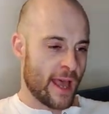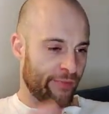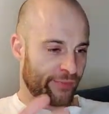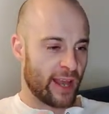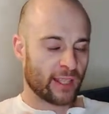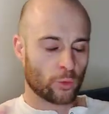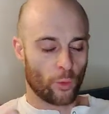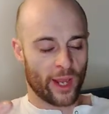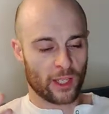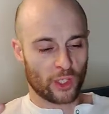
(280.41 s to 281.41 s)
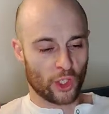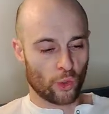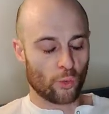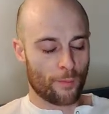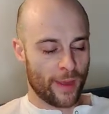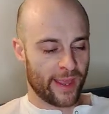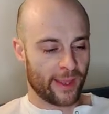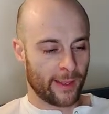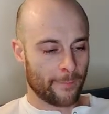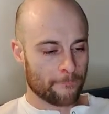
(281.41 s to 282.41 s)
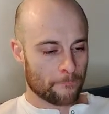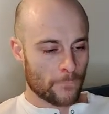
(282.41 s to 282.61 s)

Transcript: and that way you may